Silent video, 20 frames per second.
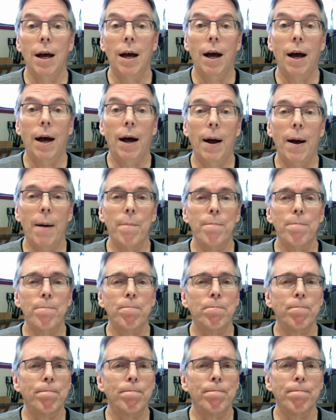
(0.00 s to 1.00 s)
Um,
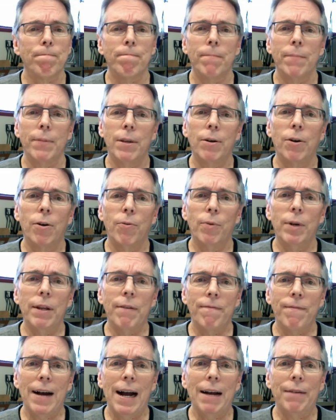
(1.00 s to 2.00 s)
there are really
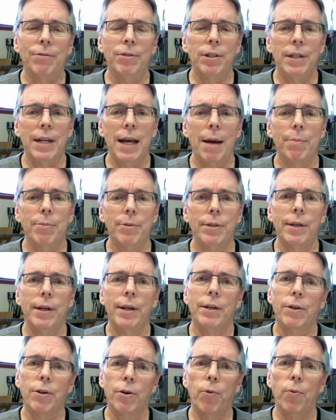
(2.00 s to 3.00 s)
5 steps
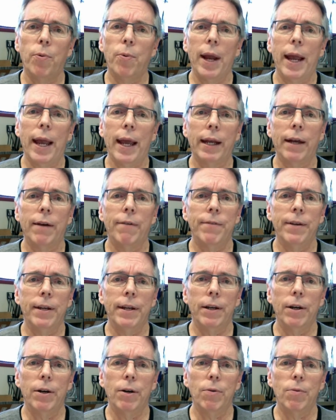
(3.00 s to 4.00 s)
in creating a
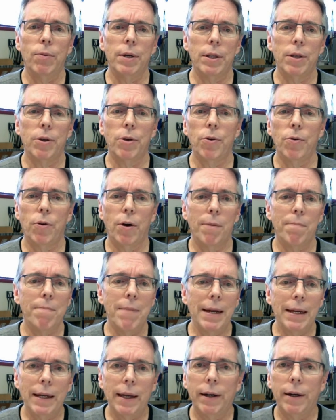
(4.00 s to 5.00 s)
video, whether you are
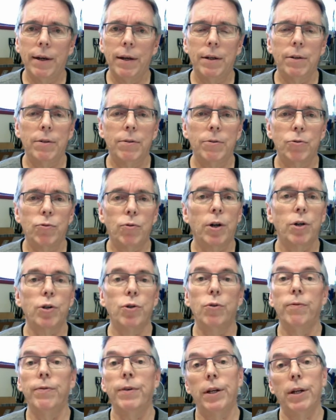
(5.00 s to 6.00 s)
making an
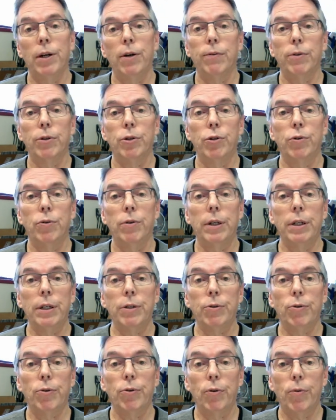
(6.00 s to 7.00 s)
instructional video for
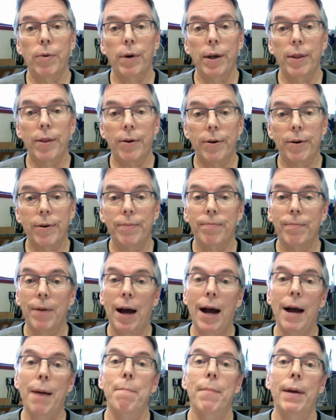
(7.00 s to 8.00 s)
students or whether
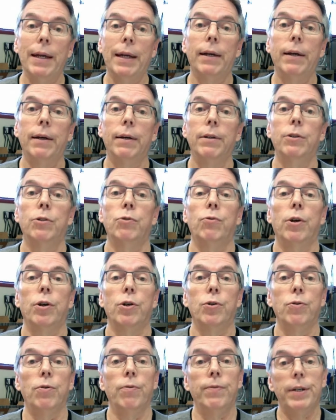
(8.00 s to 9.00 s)
I'm making an
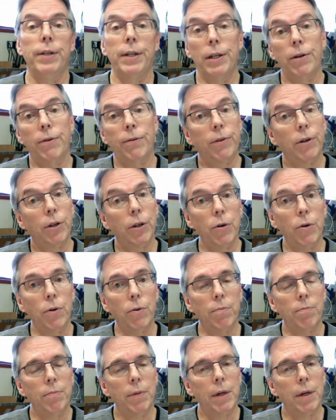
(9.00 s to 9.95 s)
instructional video for you.